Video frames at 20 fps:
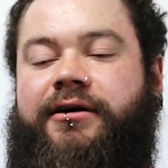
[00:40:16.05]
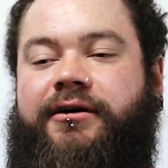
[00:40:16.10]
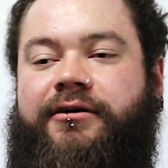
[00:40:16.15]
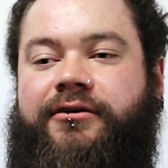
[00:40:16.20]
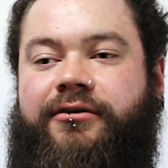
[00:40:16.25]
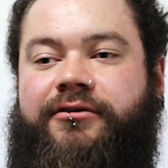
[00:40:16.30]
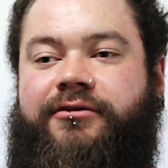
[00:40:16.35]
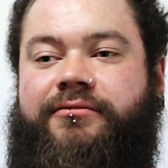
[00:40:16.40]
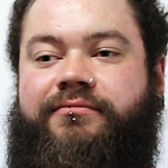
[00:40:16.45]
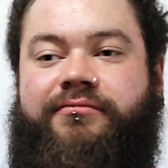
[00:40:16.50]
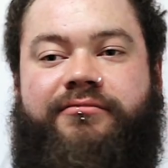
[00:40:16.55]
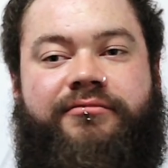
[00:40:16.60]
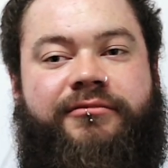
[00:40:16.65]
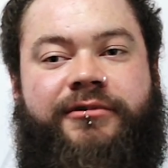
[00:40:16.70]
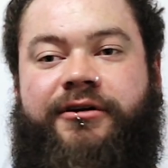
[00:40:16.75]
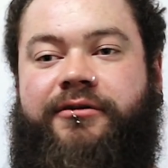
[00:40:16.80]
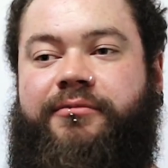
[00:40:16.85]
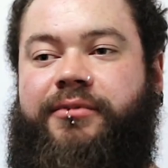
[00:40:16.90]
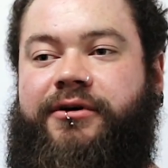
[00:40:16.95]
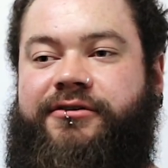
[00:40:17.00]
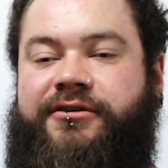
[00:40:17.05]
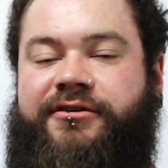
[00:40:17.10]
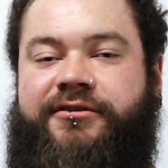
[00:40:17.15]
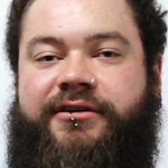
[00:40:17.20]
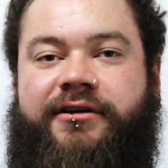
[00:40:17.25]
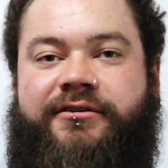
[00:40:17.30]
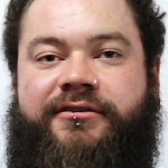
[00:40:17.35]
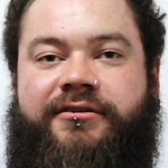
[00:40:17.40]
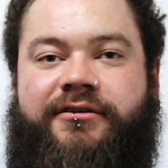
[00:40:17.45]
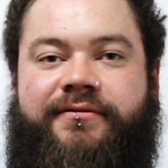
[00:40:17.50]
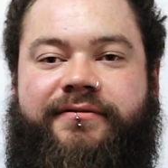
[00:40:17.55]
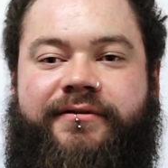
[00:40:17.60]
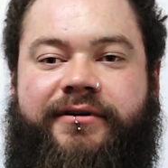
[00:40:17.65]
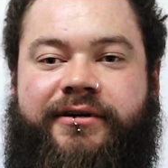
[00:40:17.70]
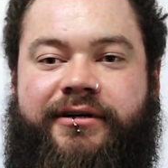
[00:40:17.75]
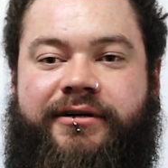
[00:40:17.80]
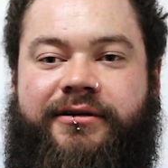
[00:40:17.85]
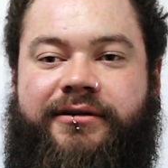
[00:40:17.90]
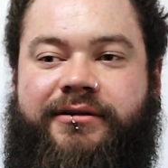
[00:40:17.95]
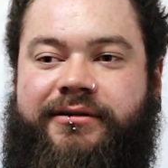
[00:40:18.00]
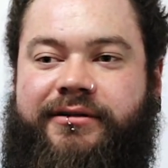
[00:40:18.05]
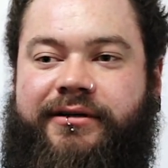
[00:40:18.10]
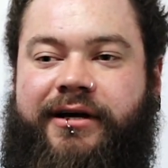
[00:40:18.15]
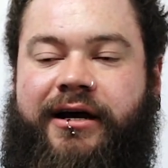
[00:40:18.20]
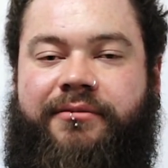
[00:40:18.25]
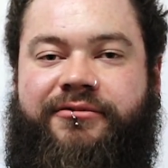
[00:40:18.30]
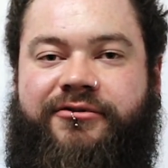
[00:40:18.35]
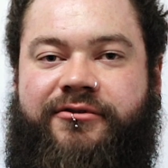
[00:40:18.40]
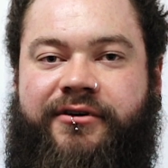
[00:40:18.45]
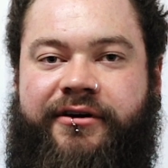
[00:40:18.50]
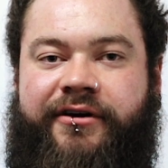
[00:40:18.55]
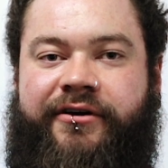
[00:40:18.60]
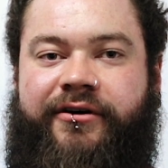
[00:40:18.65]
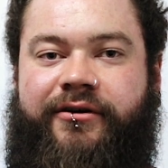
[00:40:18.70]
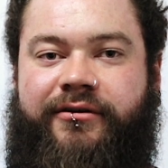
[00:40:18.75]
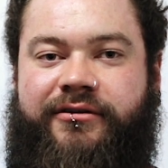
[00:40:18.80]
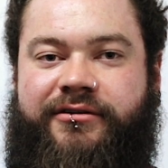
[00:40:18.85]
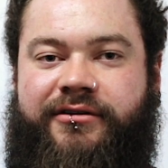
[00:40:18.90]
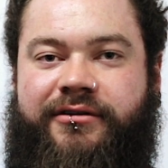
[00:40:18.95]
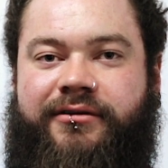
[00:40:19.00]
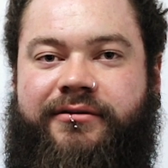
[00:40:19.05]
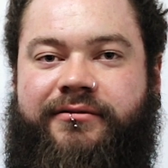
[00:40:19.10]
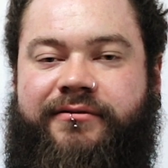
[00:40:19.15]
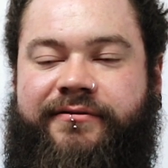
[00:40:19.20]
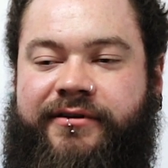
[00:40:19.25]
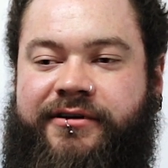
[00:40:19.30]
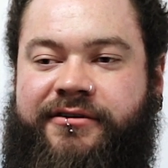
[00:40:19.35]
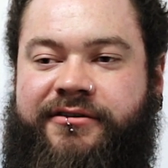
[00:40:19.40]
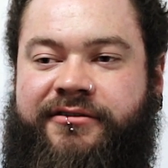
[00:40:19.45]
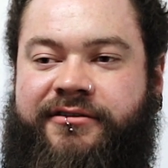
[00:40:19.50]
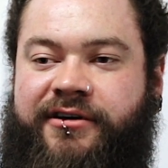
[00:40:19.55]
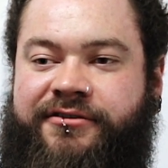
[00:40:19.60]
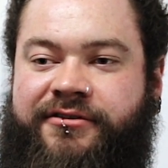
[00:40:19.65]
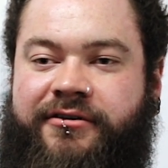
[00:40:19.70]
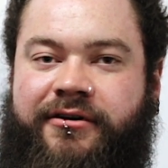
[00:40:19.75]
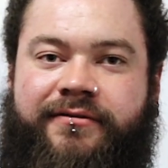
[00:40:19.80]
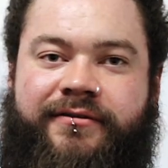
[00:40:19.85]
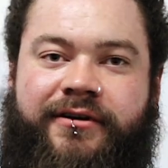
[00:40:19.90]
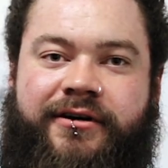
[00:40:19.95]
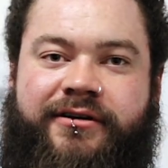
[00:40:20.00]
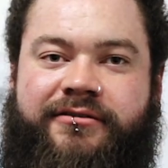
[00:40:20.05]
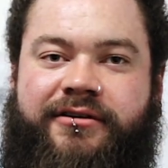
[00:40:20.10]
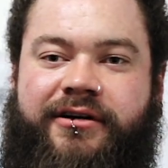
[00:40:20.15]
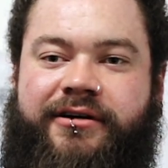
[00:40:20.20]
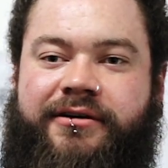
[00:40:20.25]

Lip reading: good bunch of sets of hamstring curls to finish the session off nicely.